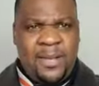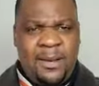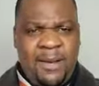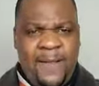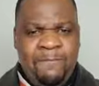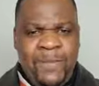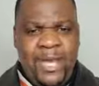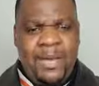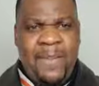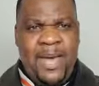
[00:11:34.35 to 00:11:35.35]
All right?
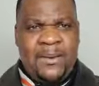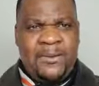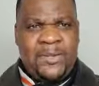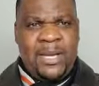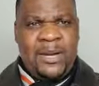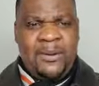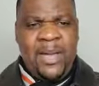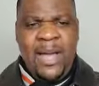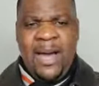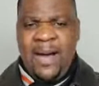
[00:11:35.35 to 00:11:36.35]
It matters, you know.
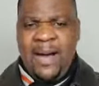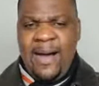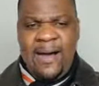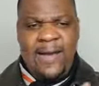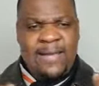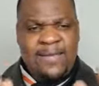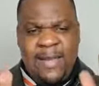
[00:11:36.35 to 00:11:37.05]
And